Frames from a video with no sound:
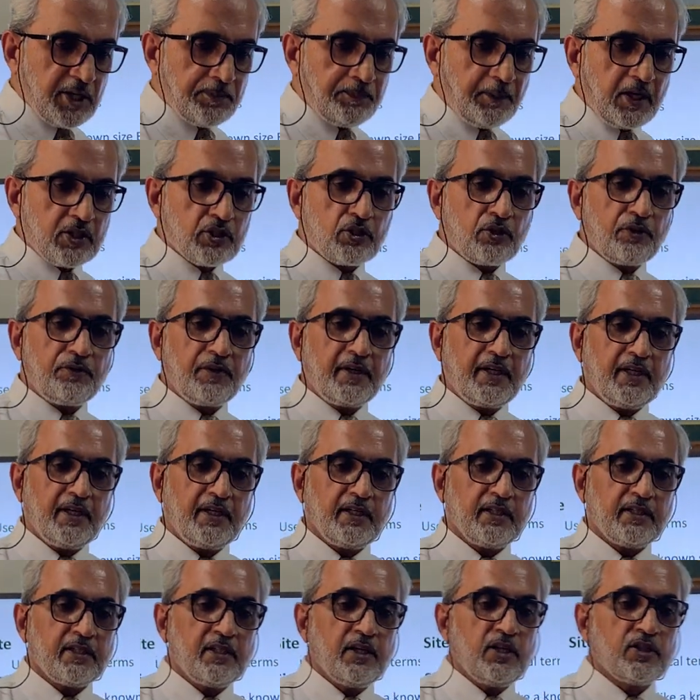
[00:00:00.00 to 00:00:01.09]
is present over
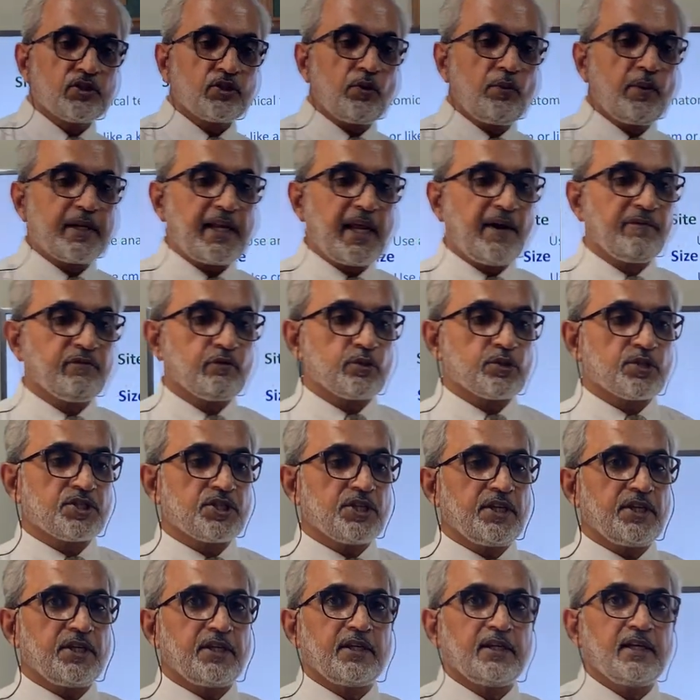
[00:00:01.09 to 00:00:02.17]
here, so when I have to
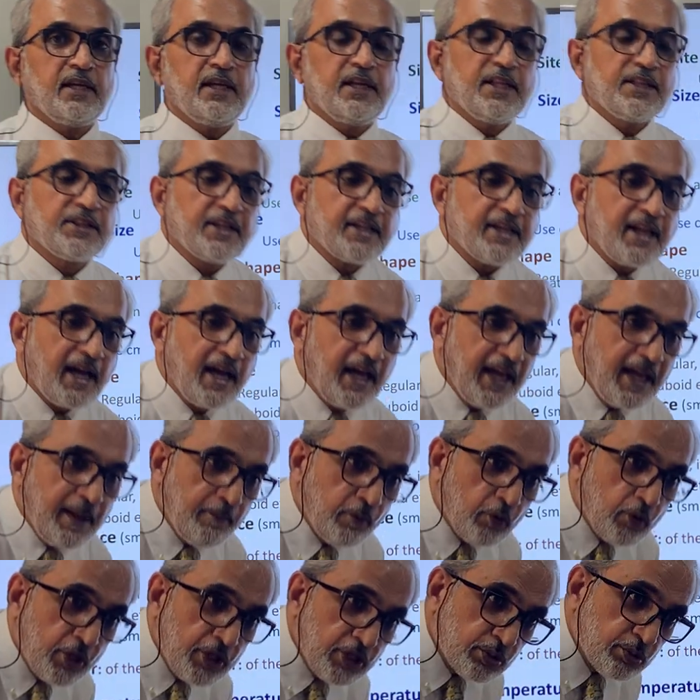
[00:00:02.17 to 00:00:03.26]
see, then I
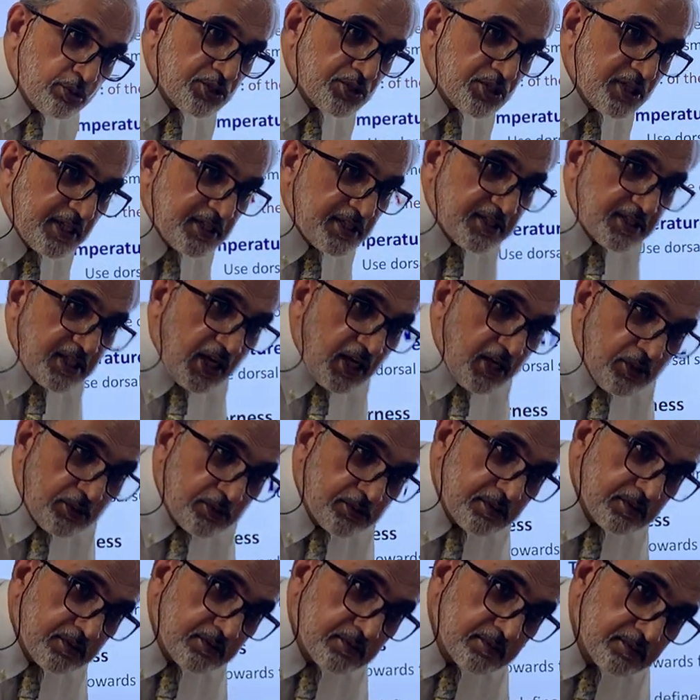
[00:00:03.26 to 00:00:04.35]
am going to sit
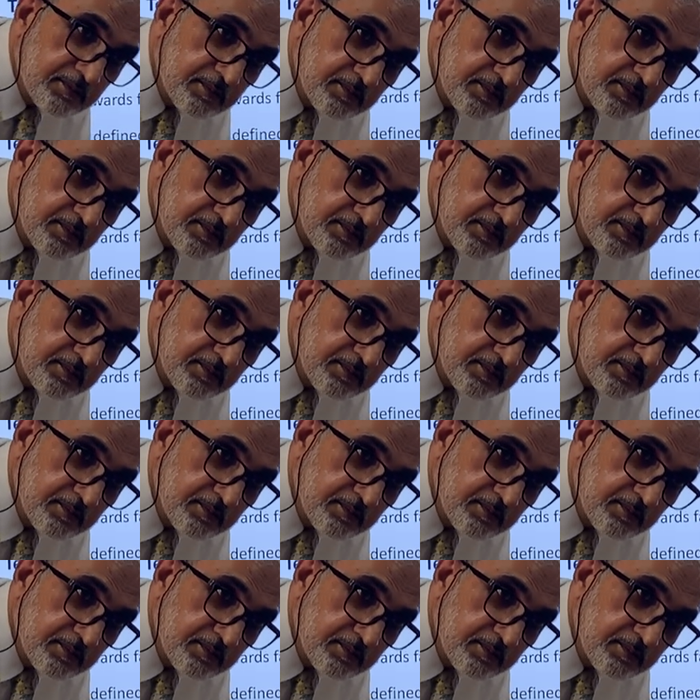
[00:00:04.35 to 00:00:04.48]
down